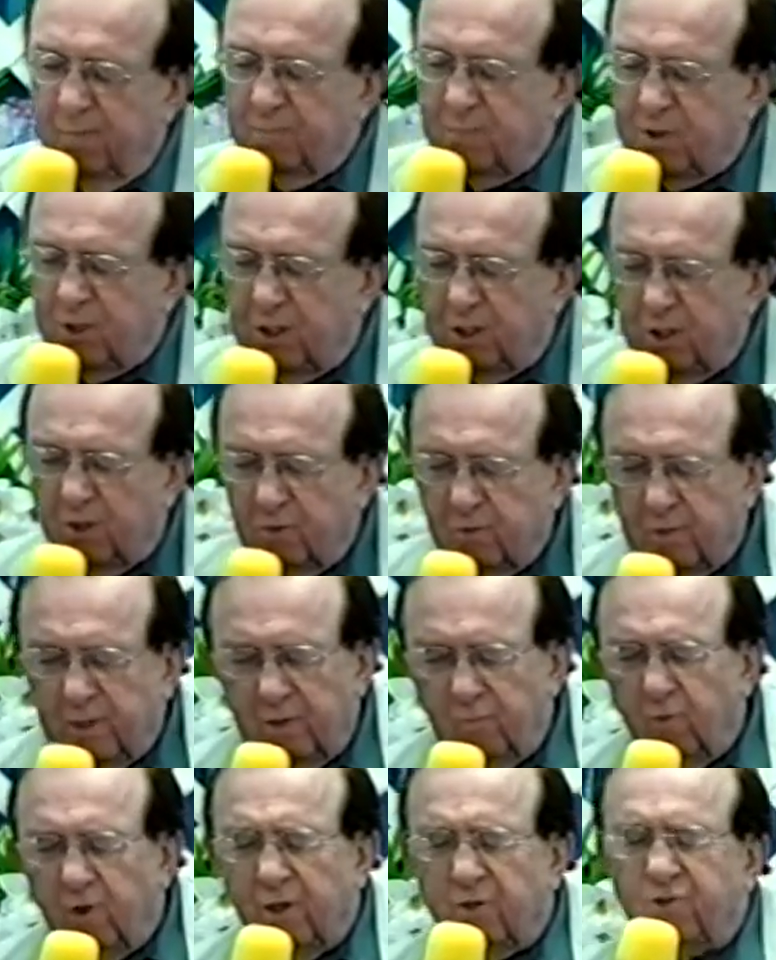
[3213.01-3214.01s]
Father, we
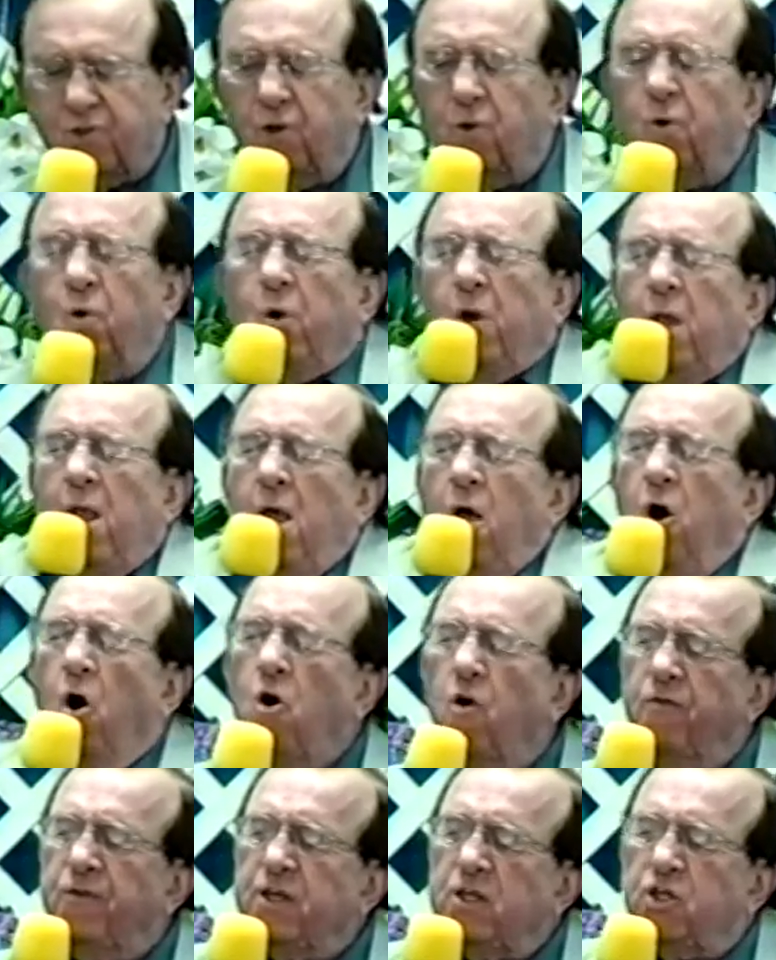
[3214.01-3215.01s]
come to you and
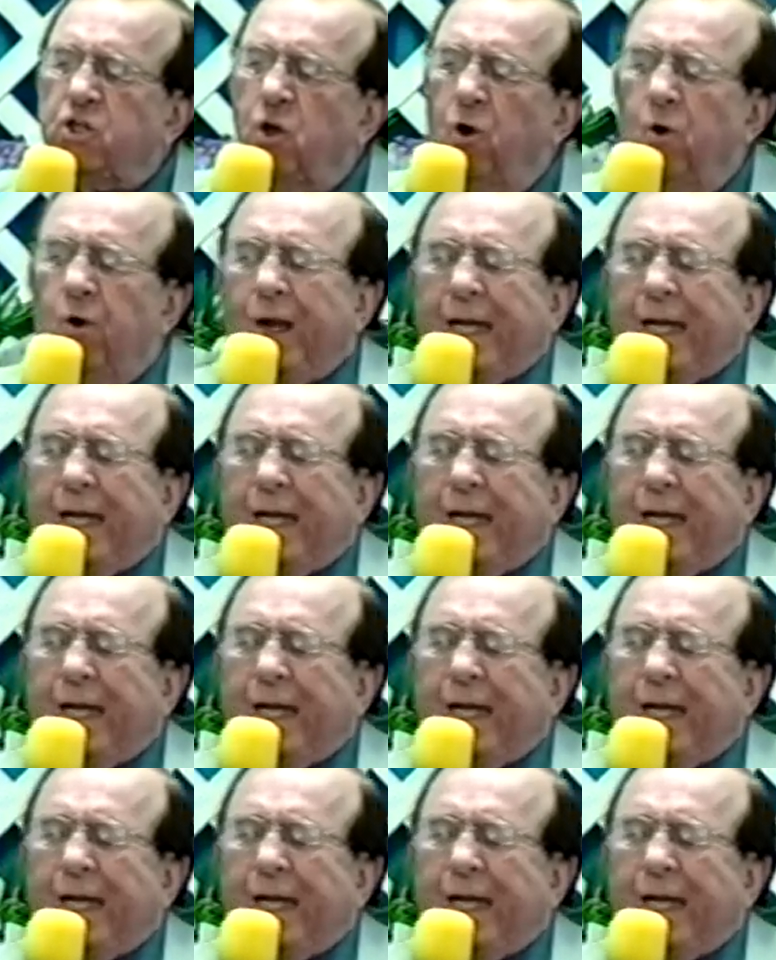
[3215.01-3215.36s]
we're so